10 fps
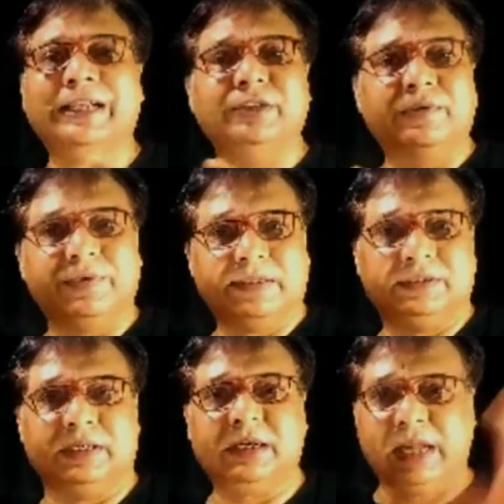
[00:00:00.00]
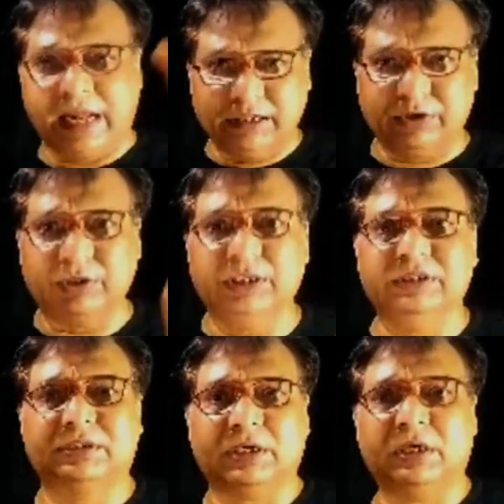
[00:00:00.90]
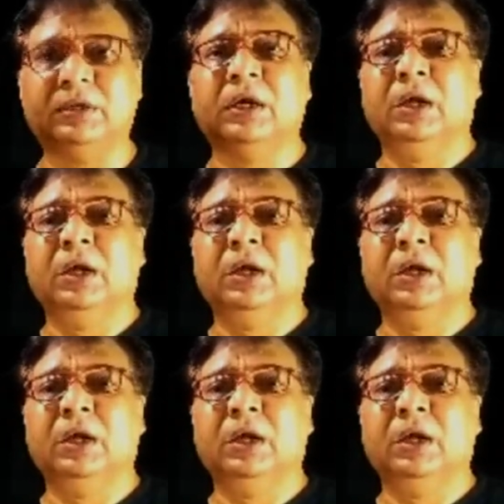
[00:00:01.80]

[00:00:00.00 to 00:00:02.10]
vector and your insert